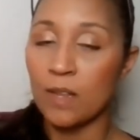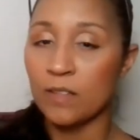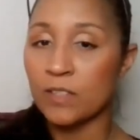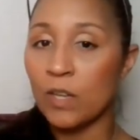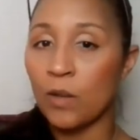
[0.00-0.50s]

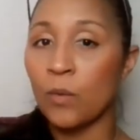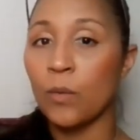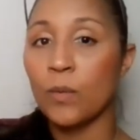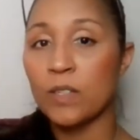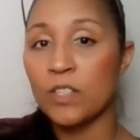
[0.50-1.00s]

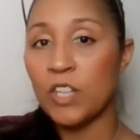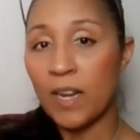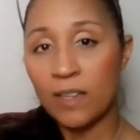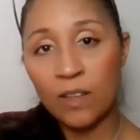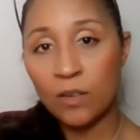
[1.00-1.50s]
So
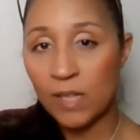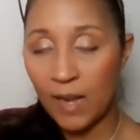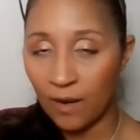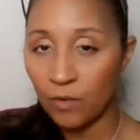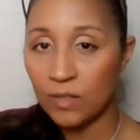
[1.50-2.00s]
check those
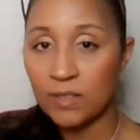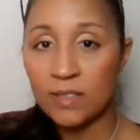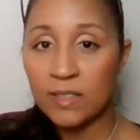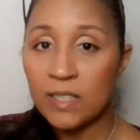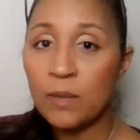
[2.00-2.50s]
out,
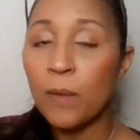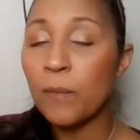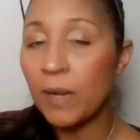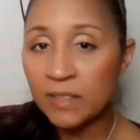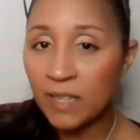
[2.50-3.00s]
see
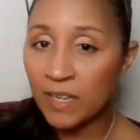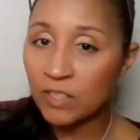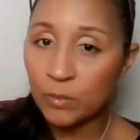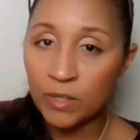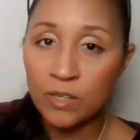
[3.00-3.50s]
what
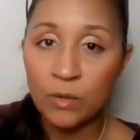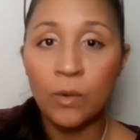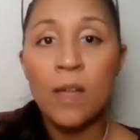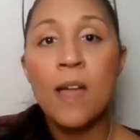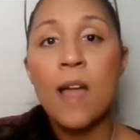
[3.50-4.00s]
resonates with
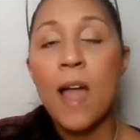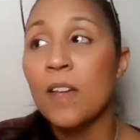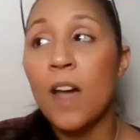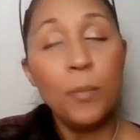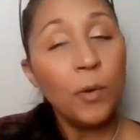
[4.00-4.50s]
you.
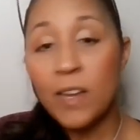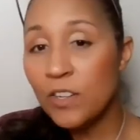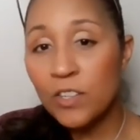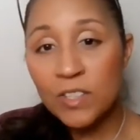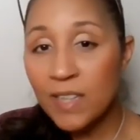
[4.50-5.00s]

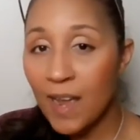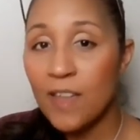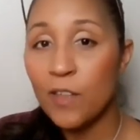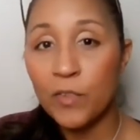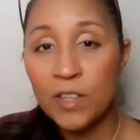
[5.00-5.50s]
Upgrade your
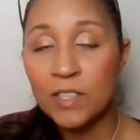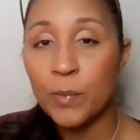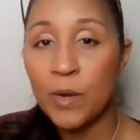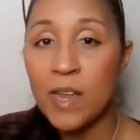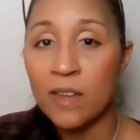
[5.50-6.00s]
style for the
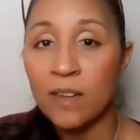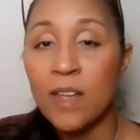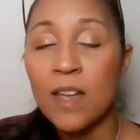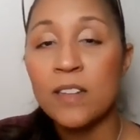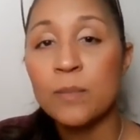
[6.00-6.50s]
spring.
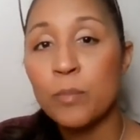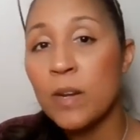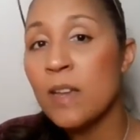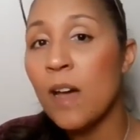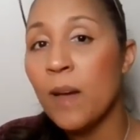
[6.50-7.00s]

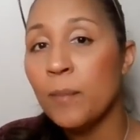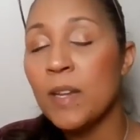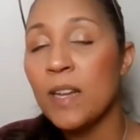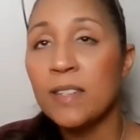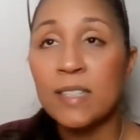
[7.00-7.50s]
Spring
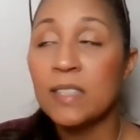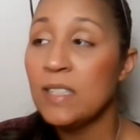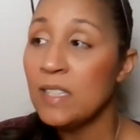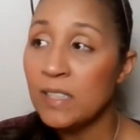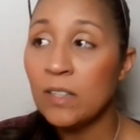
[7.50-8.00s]
updates,
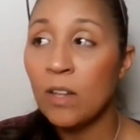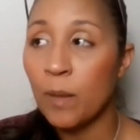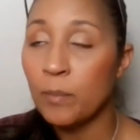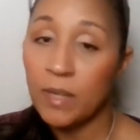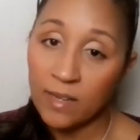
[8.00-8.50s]
seasonal
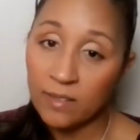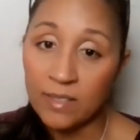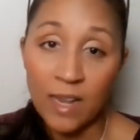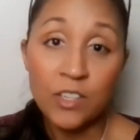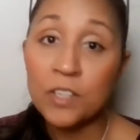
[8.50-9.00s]

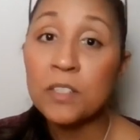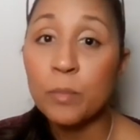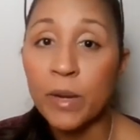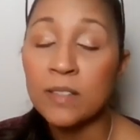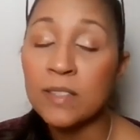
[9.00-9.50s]
updates, not just
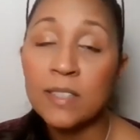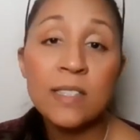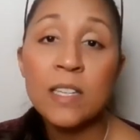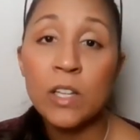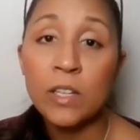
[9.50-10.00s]
spring,
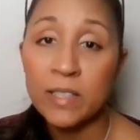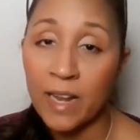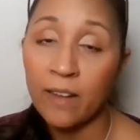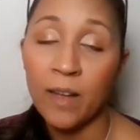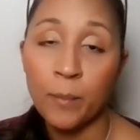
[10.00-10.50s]
seasonal
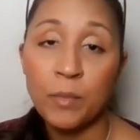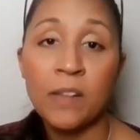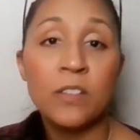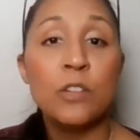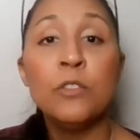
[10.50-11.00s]
style
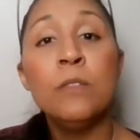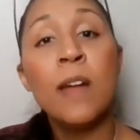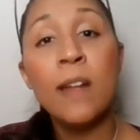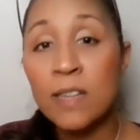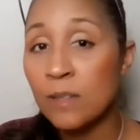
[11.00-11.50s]
updates do
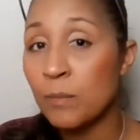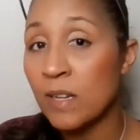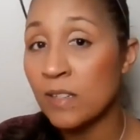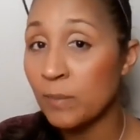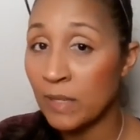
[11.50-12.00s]
not need to
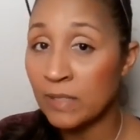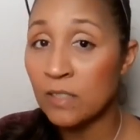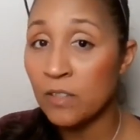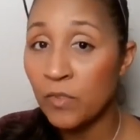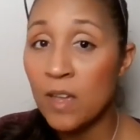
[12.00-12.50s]
be
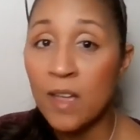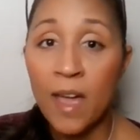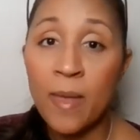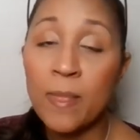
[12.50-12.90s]
expensive, and